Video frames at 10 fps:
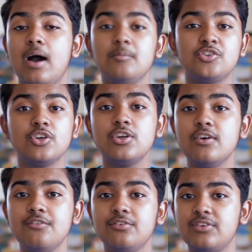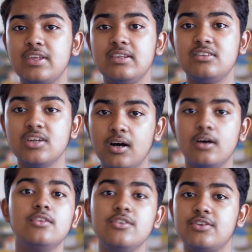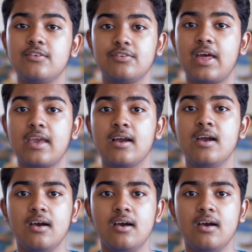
I'm sure you've seen tons of like